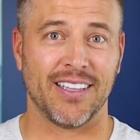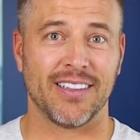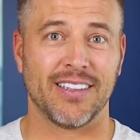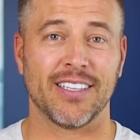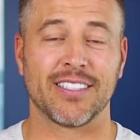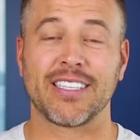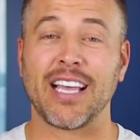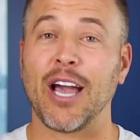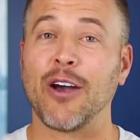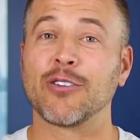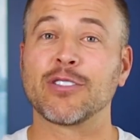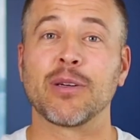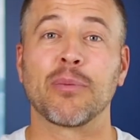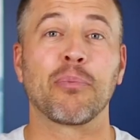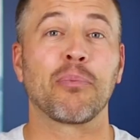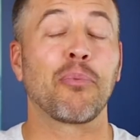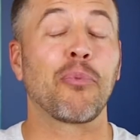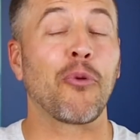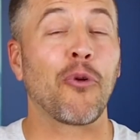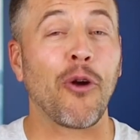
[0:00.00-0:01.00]
this guy was a
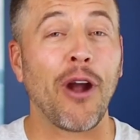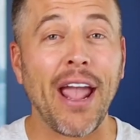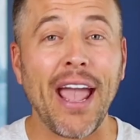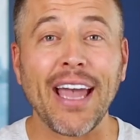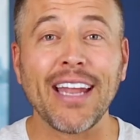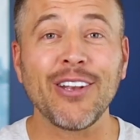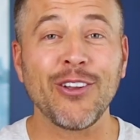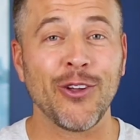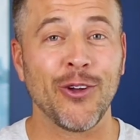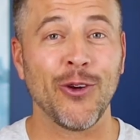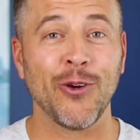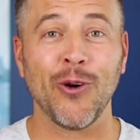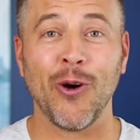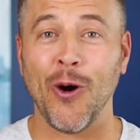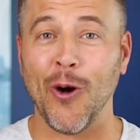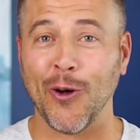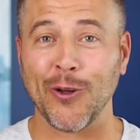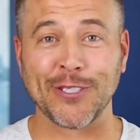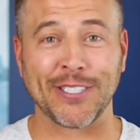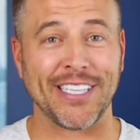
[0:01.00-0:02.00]
brand new
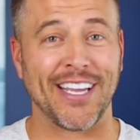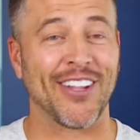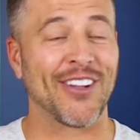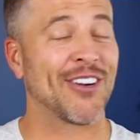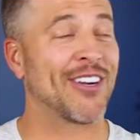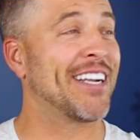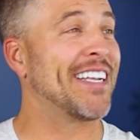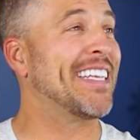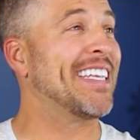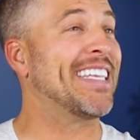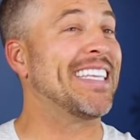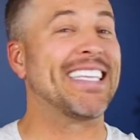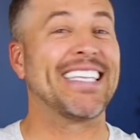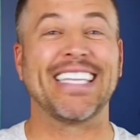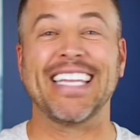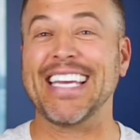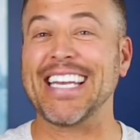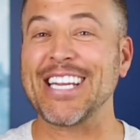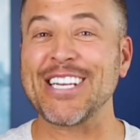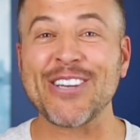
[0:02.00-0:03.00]
wholesaler,
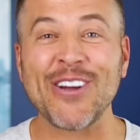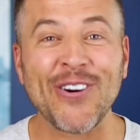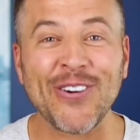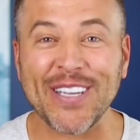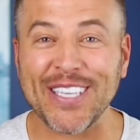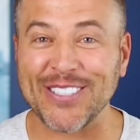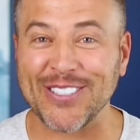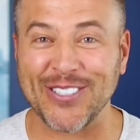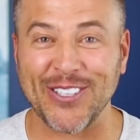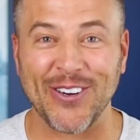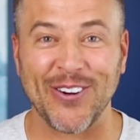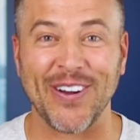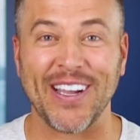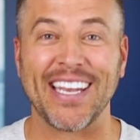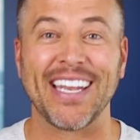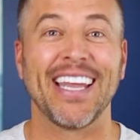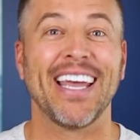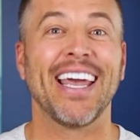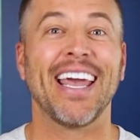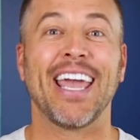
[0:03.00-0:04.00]
didn't know what he was
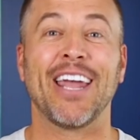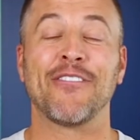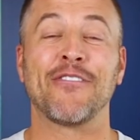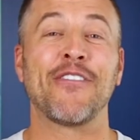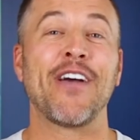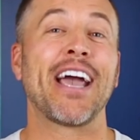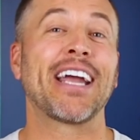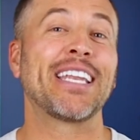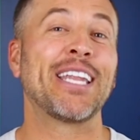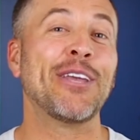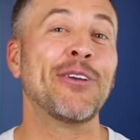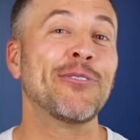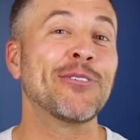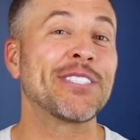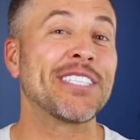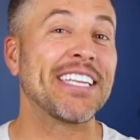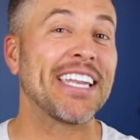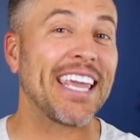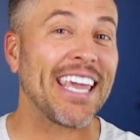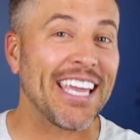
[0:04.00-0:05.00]
doing. In fact, he was
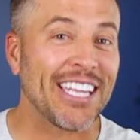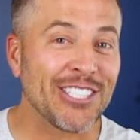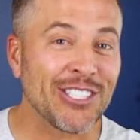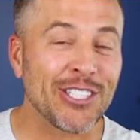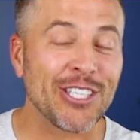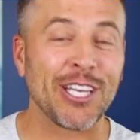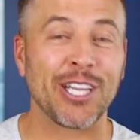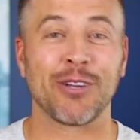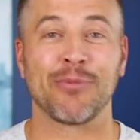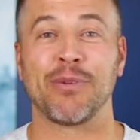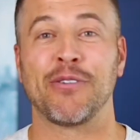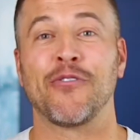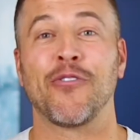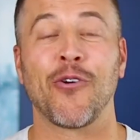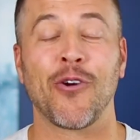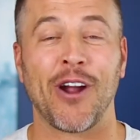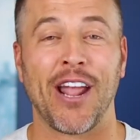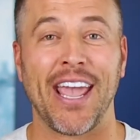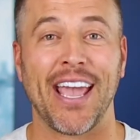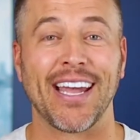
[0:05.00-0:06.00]
an engineer
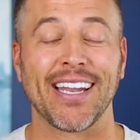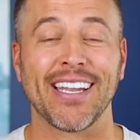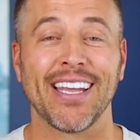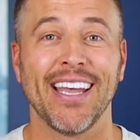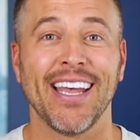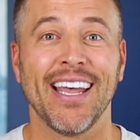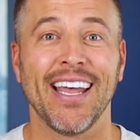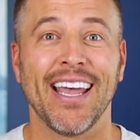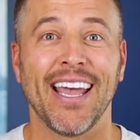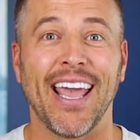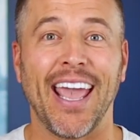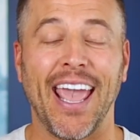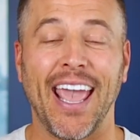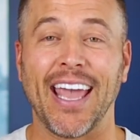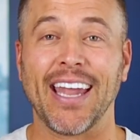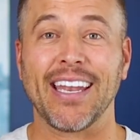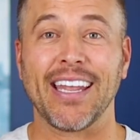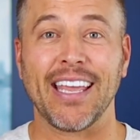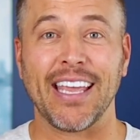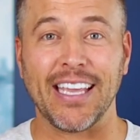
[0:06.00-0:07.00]
beforehand,
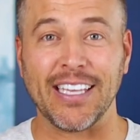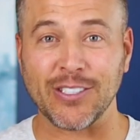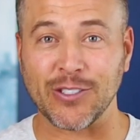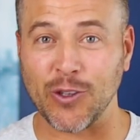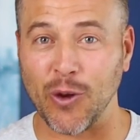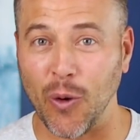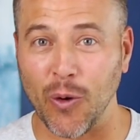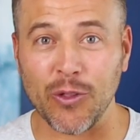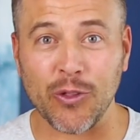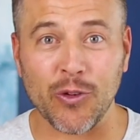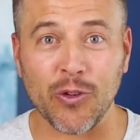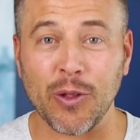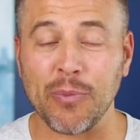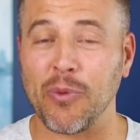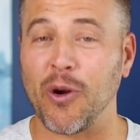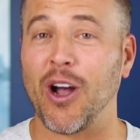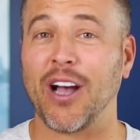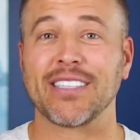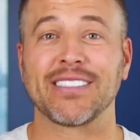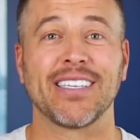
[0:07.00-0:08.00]
and he's going through the
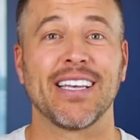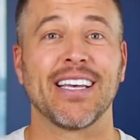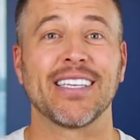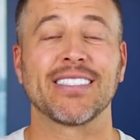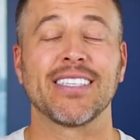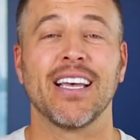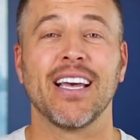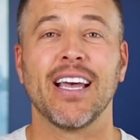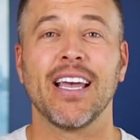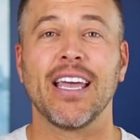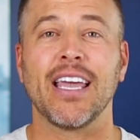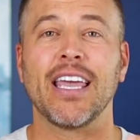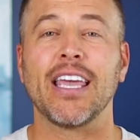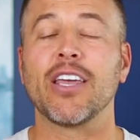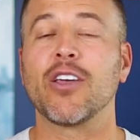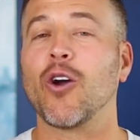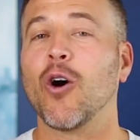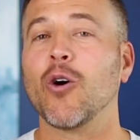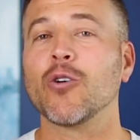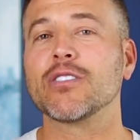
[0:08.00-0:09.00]
process. He
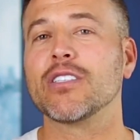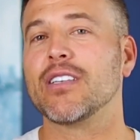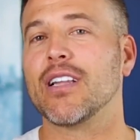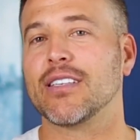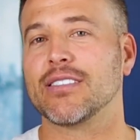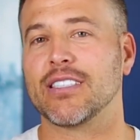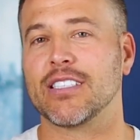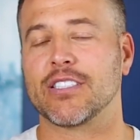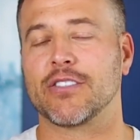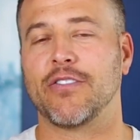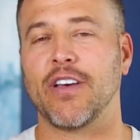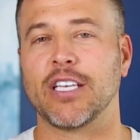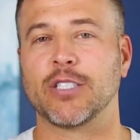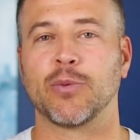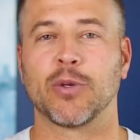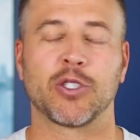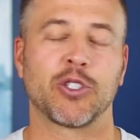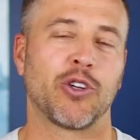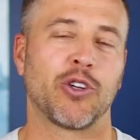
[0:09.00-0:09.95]
goes and does this Facebook